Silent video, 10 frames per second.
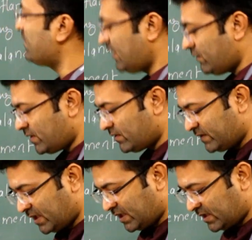whenever
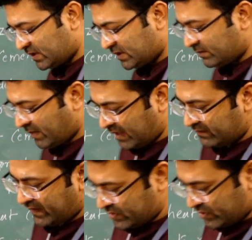we are
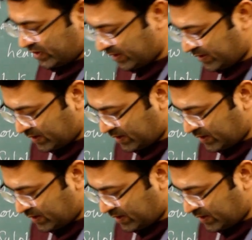manufacturing